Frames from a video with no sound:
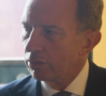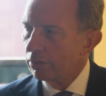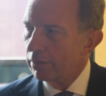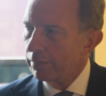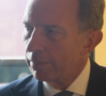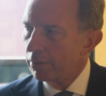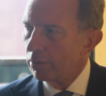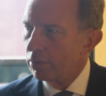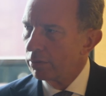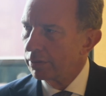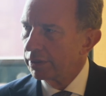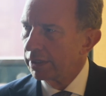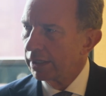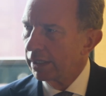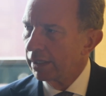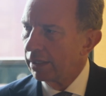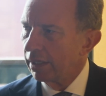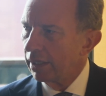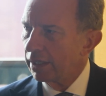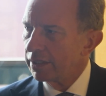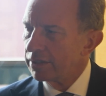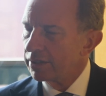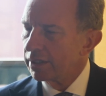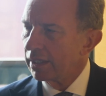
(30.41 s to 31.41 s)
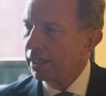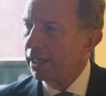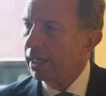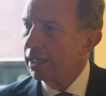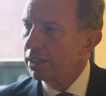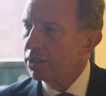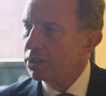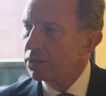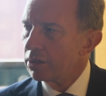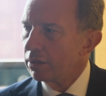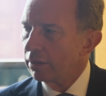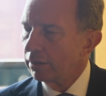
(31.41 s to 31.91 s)
reporting in
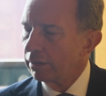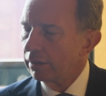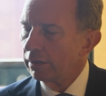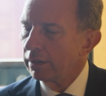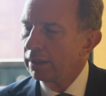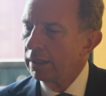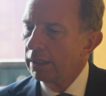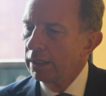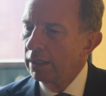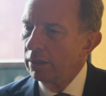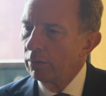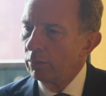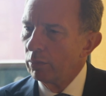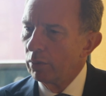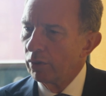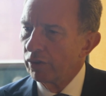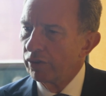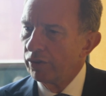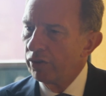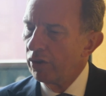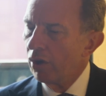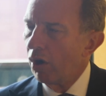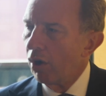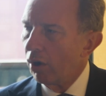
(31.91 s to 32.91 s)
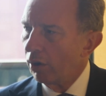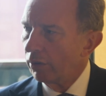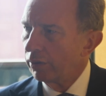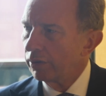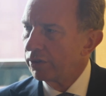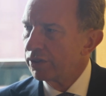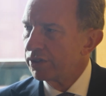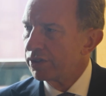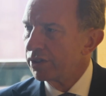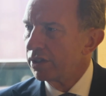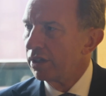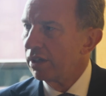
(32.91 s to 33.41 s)
isolation was
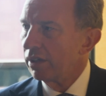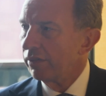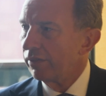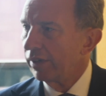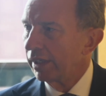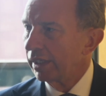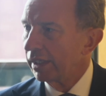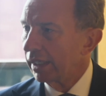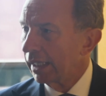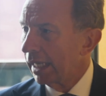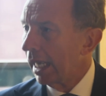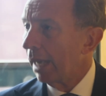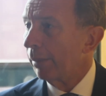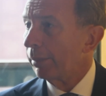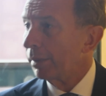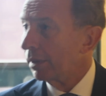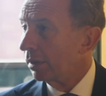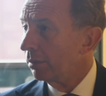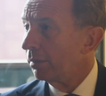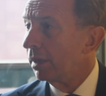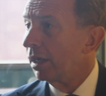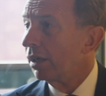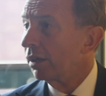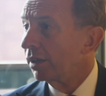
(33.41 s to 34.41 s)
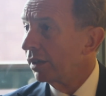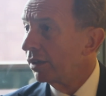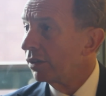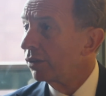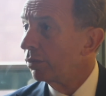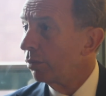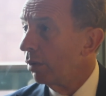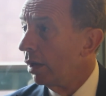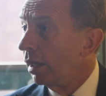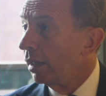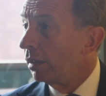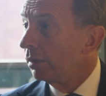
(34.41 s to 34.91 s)
not serving the capital
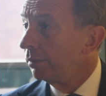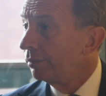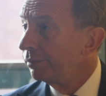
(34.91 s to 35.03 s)
markets well.